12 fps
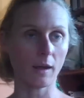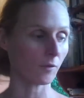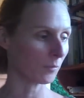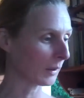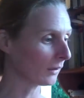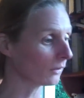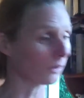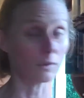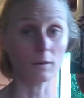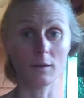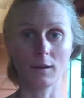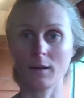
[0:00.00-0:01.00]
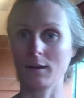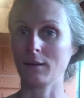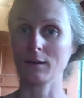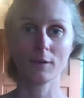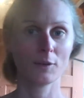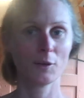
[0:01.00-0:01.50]
have my dinner and
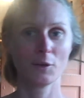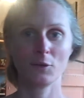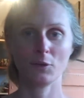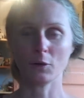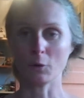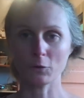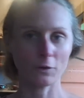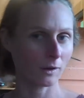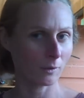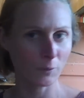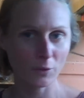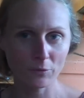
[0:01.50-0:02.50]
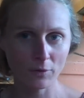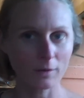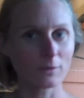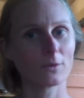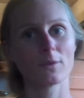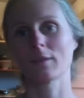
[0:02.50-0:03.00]
I, you know, mm-hmm. share with
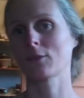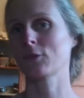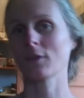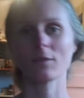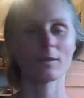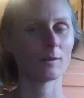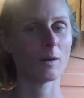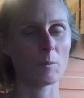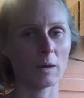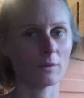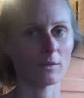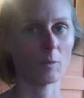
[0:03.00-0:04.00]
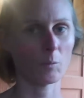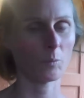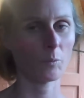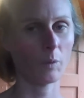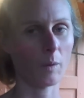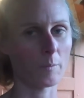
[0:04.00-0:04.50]
friends. It's mm-hmm. just an amazing
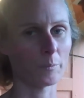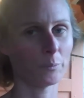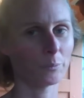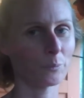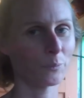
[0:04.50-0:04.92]
um,